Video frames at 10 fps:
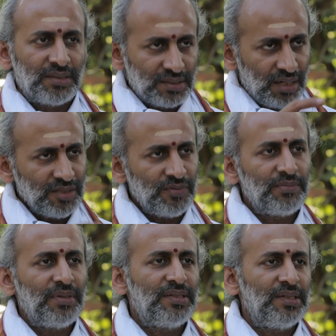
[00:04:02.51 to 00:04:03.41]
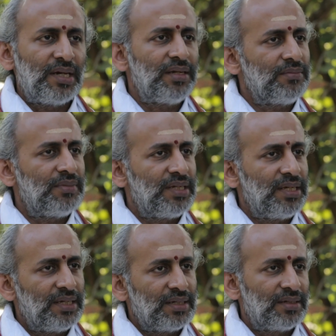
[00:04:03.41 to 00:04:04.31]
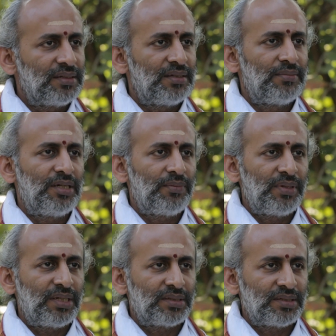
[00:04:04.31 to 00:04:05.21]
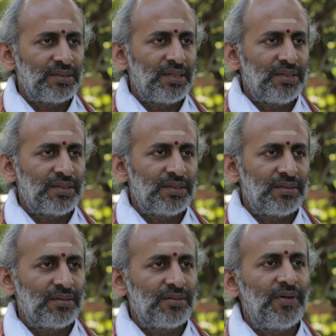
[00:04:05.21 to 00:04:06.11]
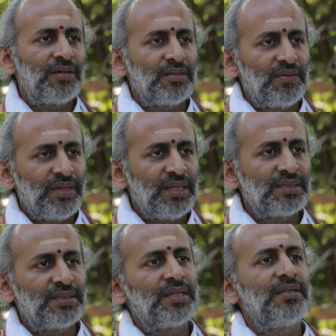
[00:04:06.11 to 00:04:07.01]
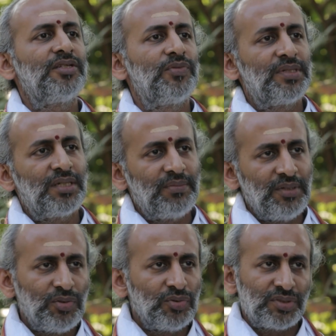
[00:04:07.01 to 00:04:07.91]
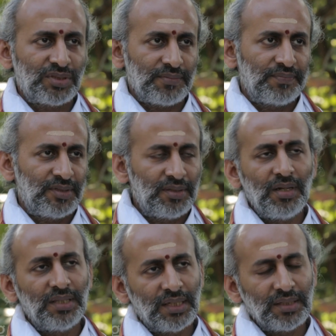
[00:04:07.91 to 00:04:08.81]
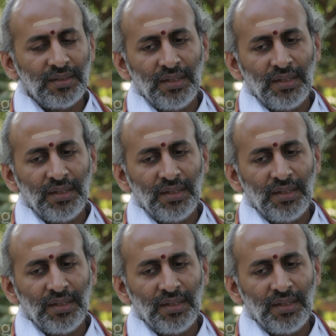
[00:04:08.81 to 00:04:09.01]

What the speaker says: It starts with basic arithmetic and then multiplication, addition, what are the various techniques which can be used and all that.